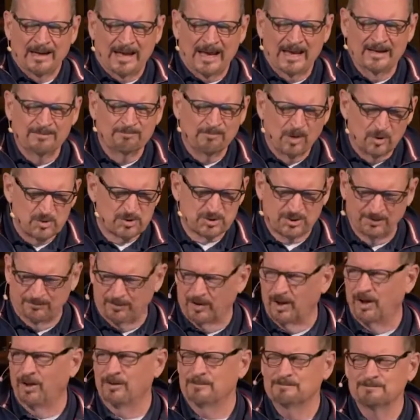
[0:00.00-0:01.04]
And most of
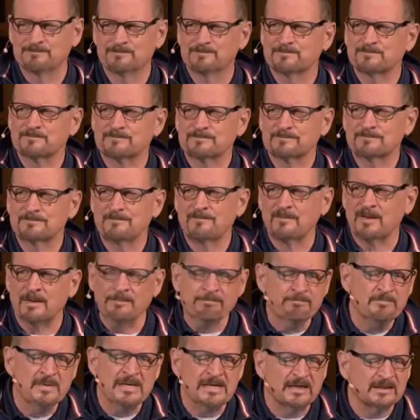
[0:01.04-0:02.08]
all,
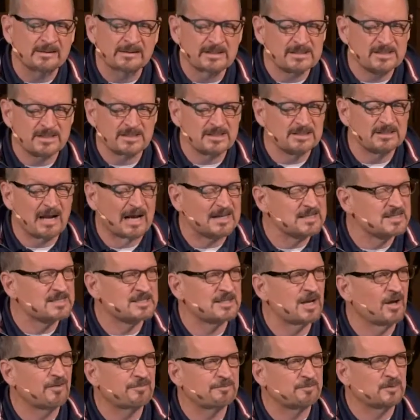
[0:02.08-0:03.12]
Meekness is not
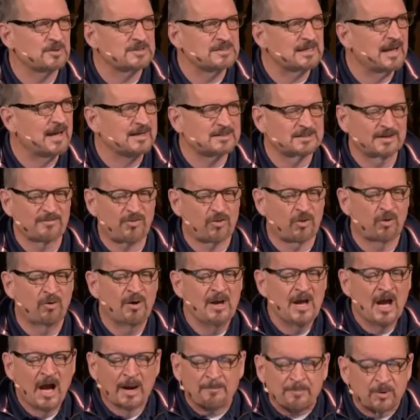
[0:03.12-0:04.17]
self protective.
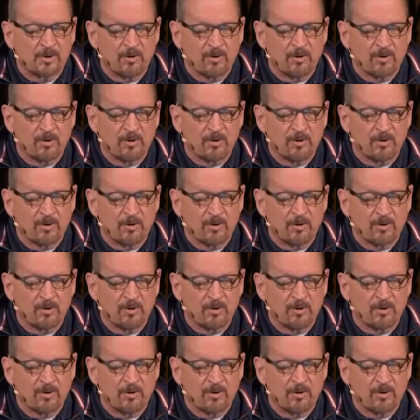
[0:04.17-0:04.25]
So, a